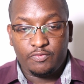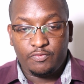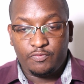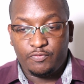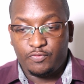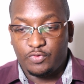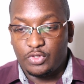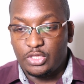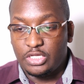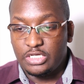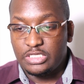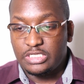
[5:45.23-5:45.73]

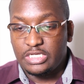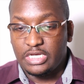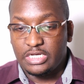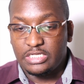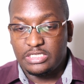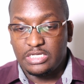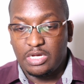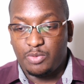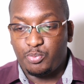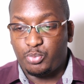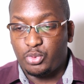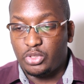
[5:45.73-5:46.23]
for this
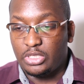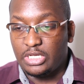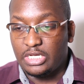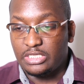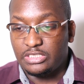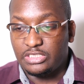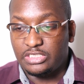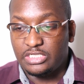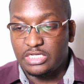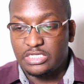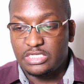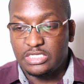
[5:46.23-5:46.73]
example,
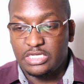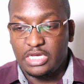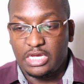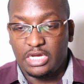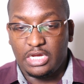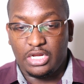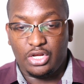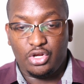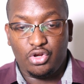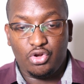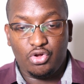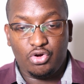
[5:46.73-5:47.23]
I'll just
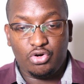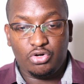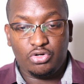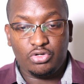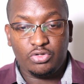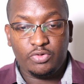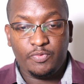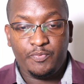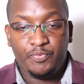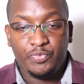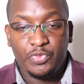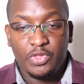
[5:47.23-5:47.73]
say
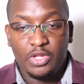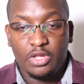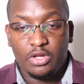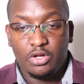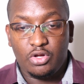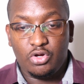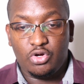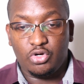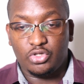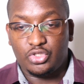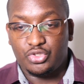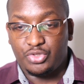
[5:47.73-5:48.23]
no,
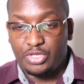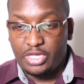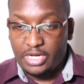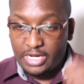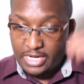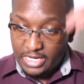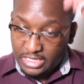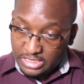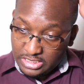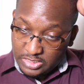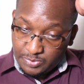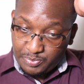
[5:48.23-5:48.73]
go to the
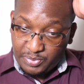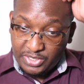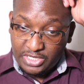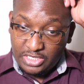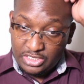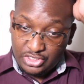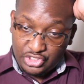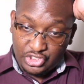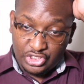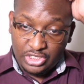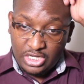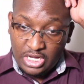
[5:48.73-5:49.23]
next
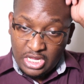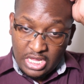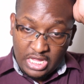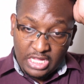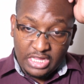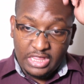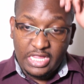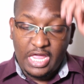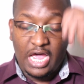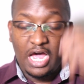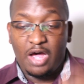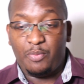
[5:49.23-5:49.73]
page. The